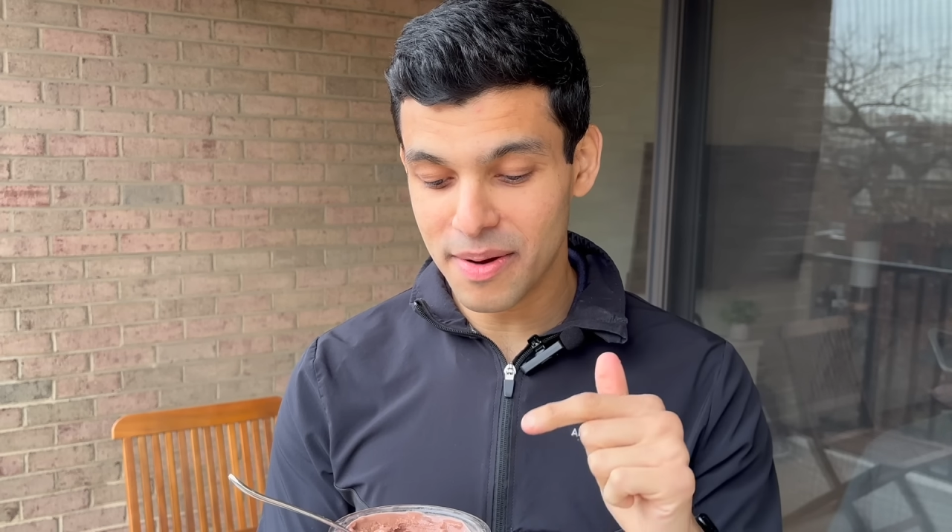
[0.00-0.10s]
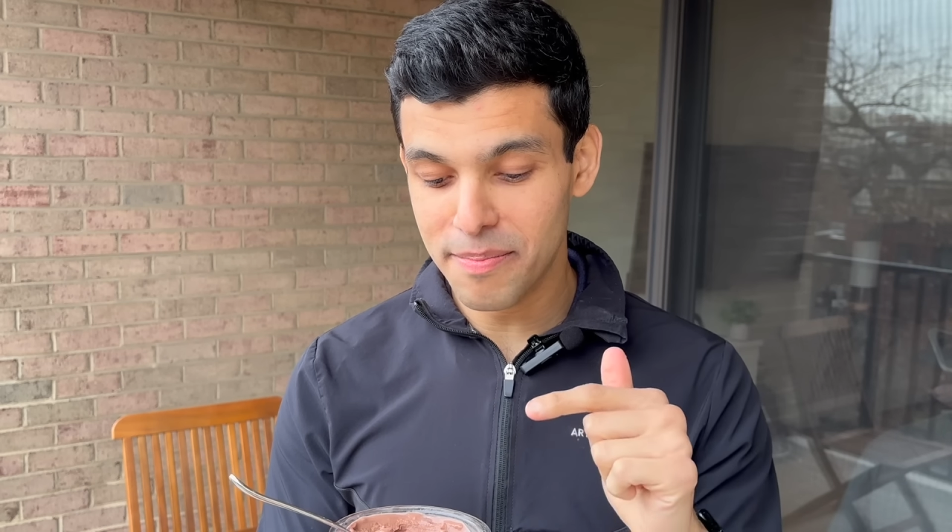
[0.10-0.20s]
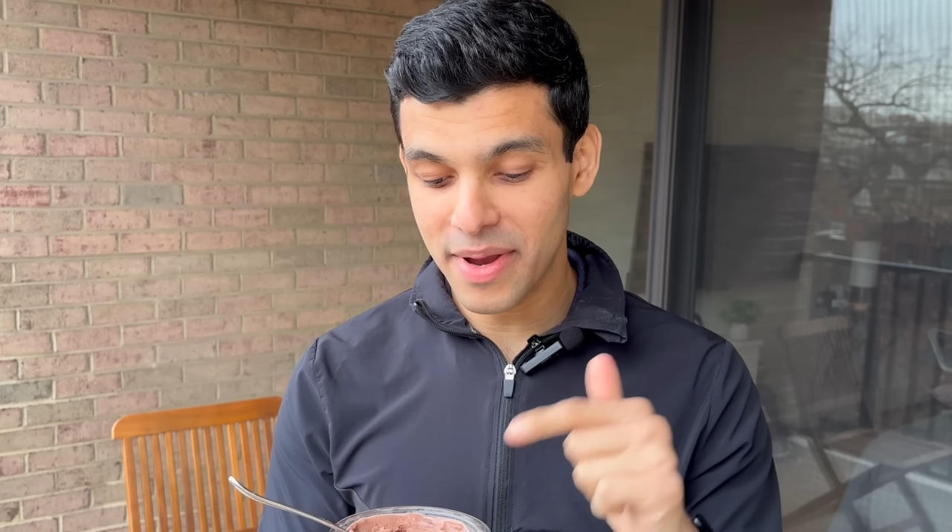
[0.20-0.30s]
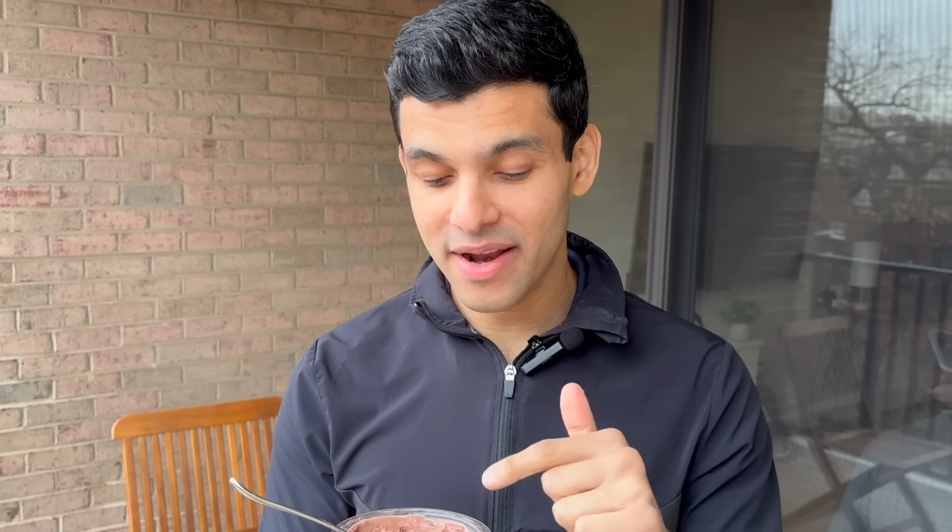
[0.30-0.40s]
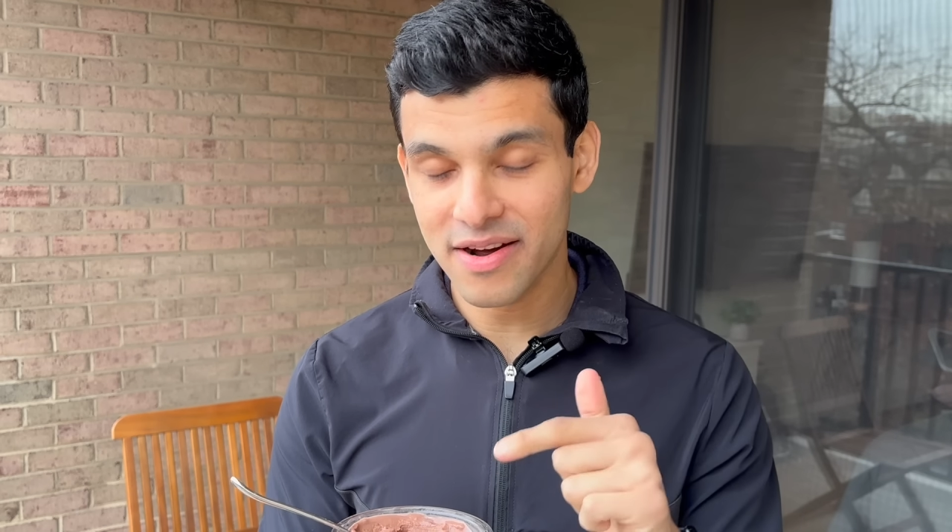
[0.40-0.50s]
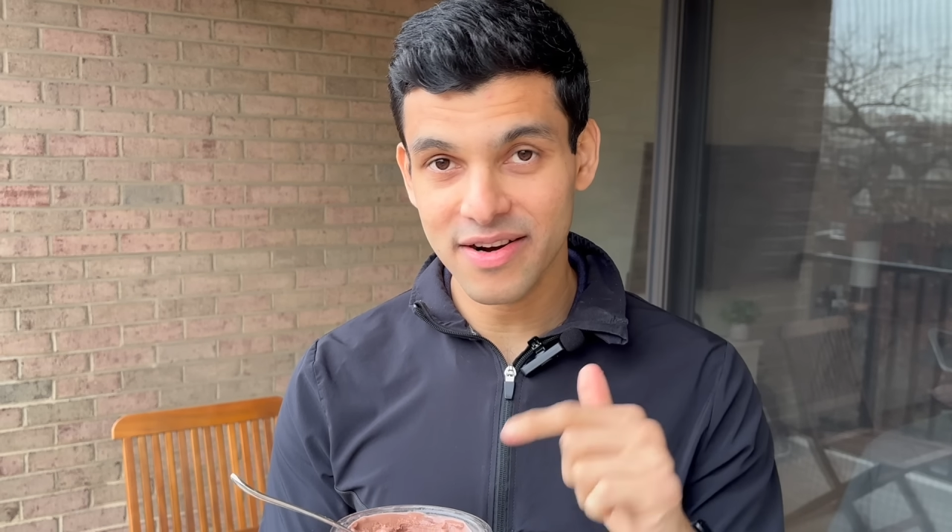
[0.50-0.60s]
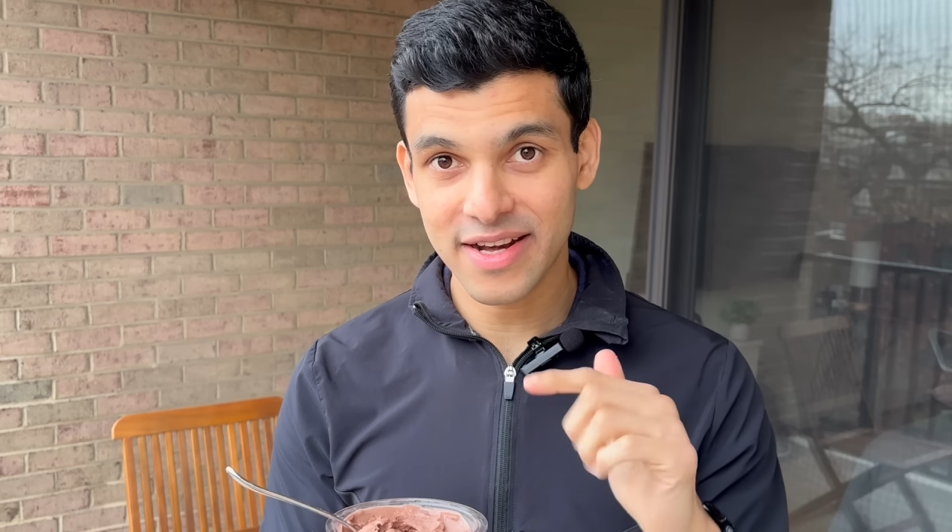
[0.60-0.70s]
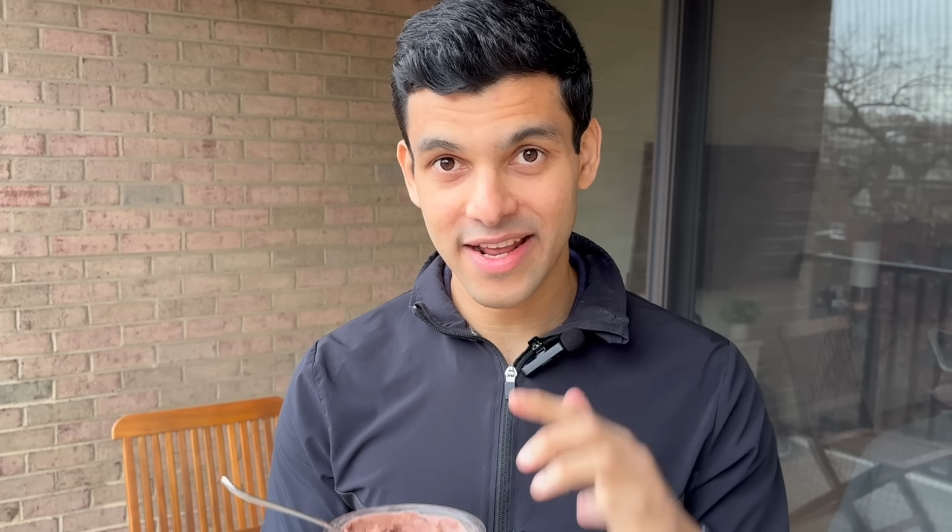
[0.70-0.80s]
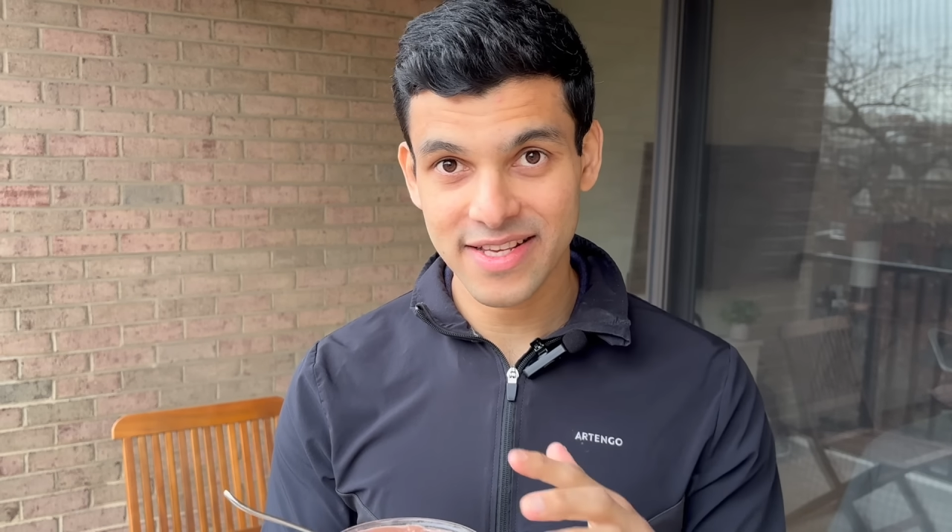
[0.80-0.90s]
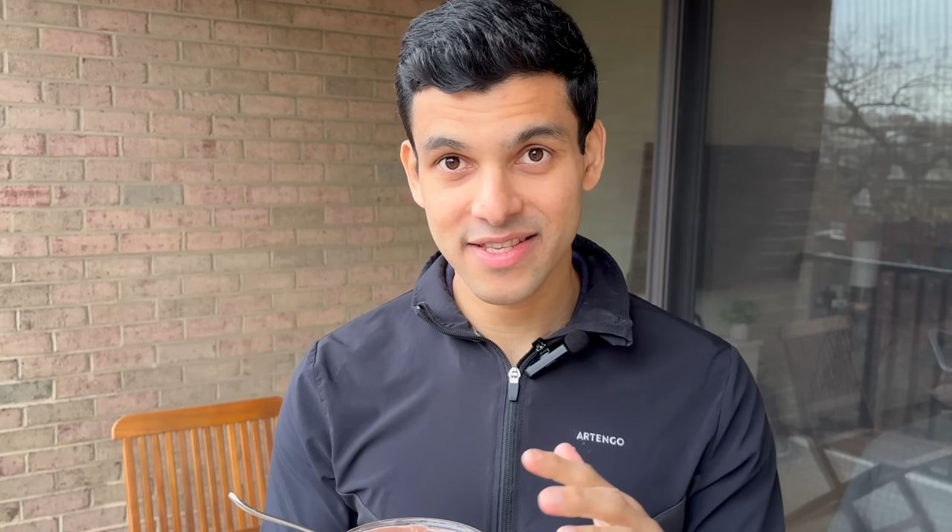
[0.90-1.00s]
made her
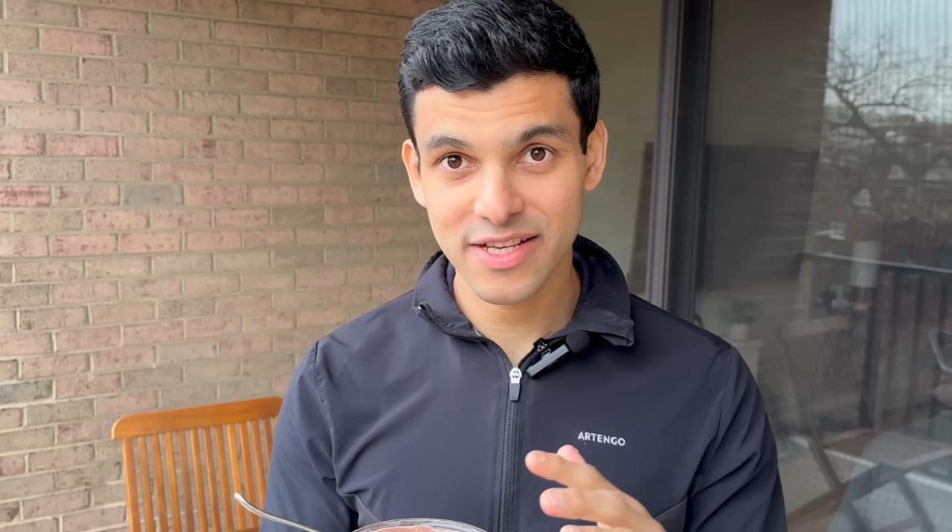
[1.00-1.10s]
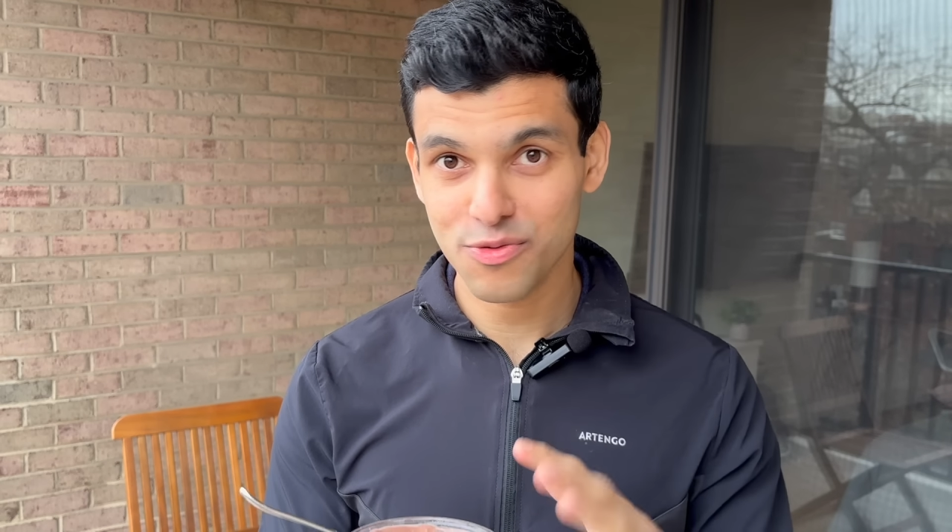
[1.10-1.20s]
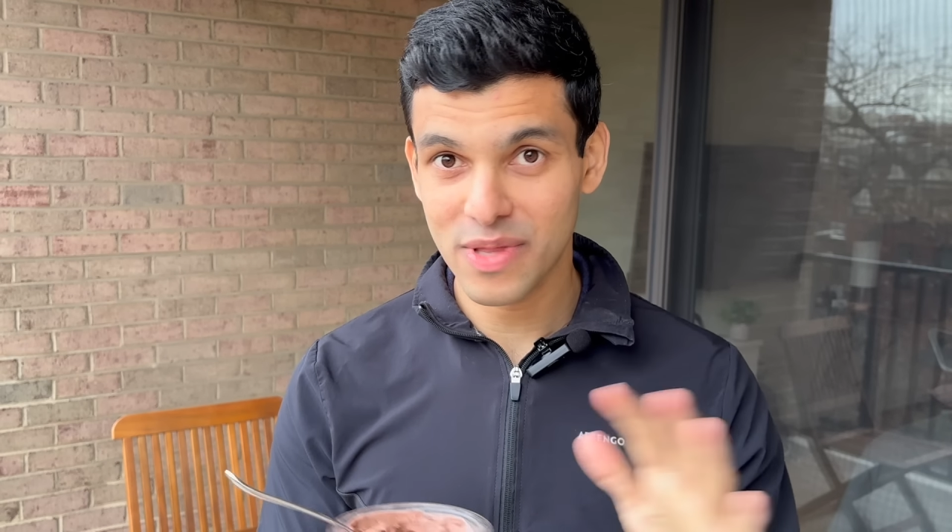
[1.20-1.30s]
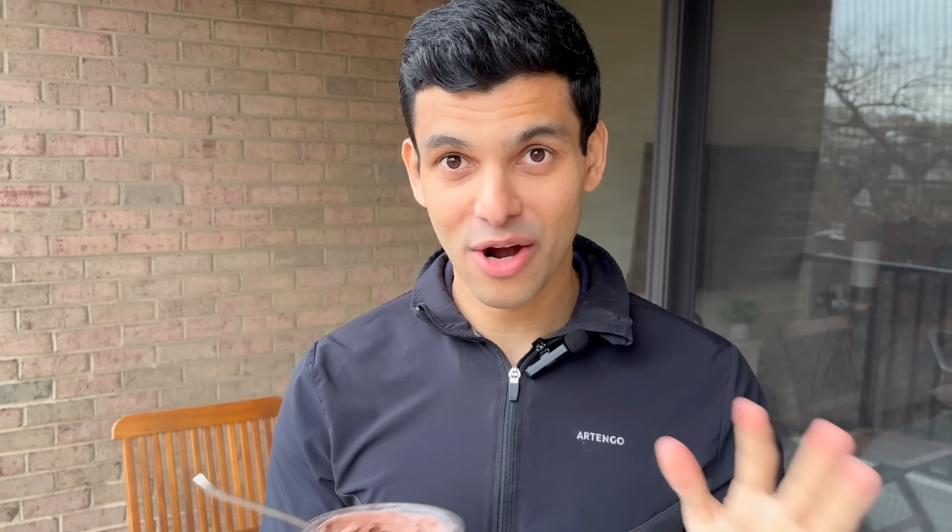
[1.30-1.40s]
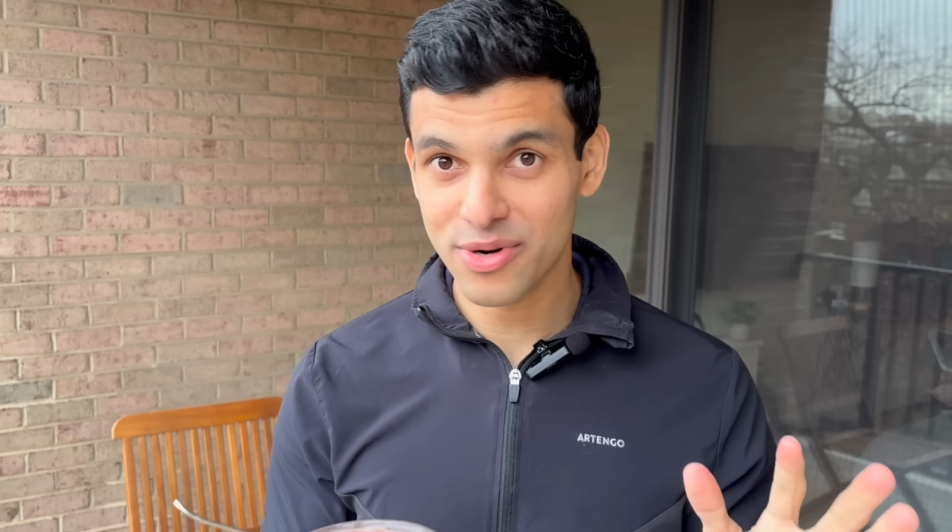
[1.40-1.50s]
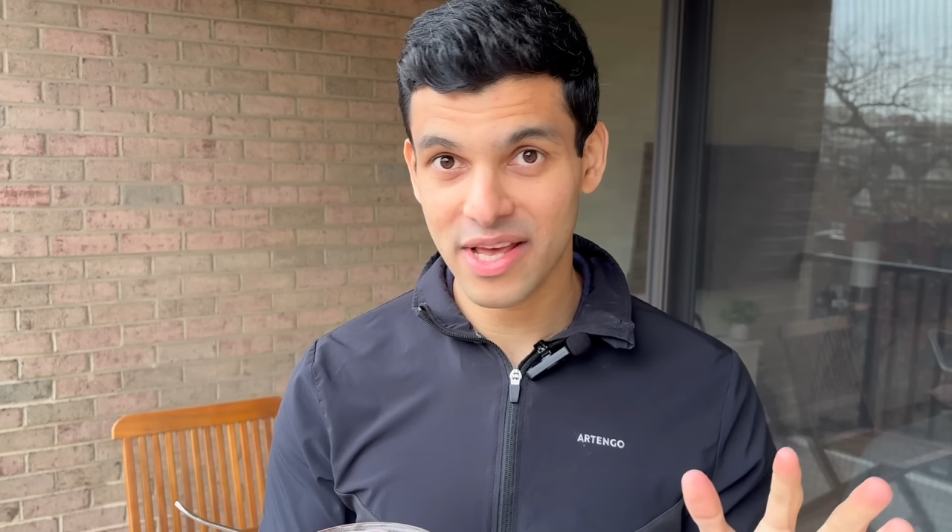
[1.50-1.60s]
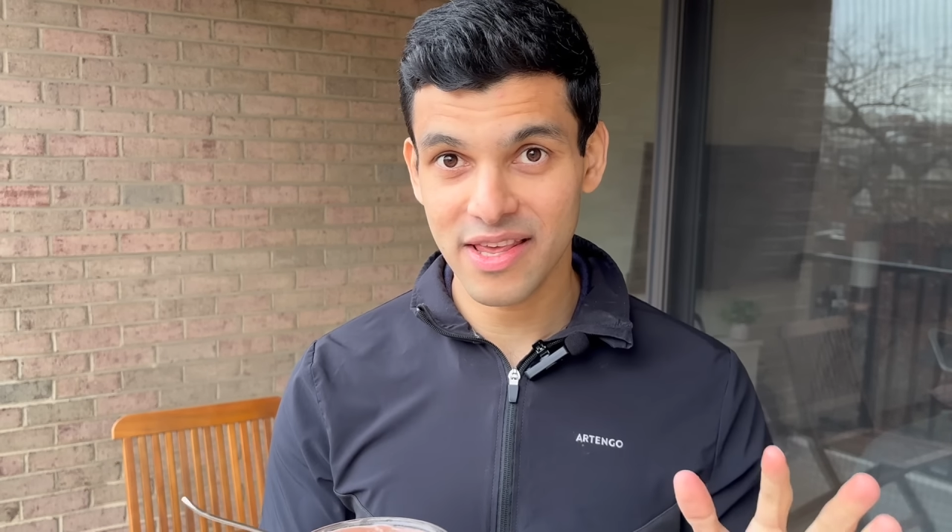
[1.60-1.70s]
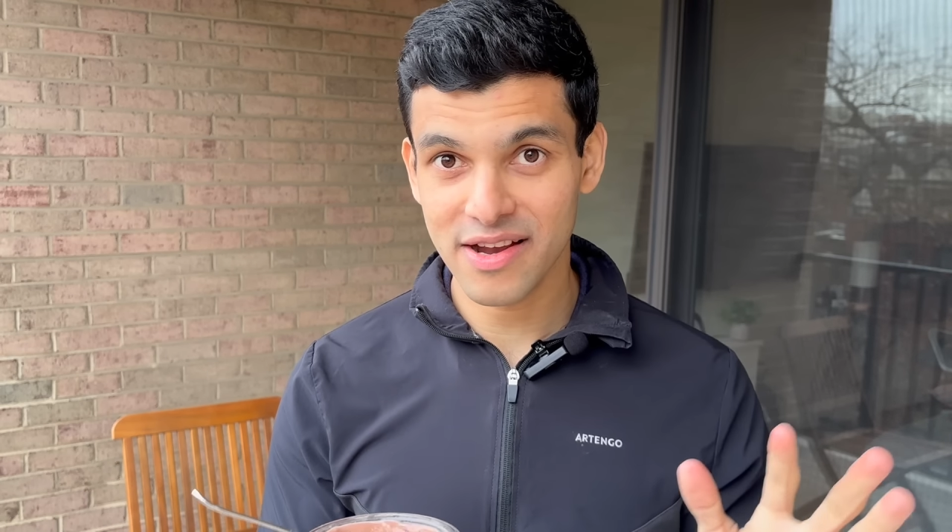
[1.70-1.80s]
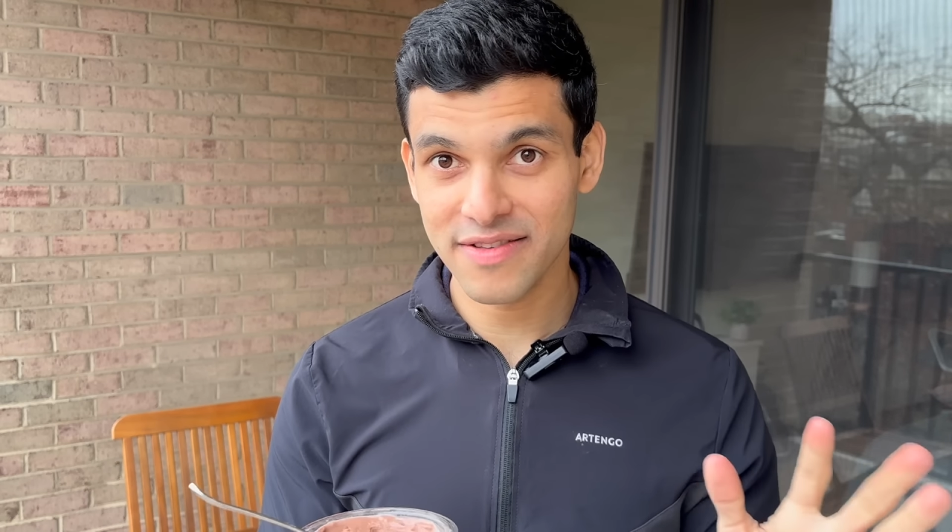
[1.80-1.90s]
taste this without telling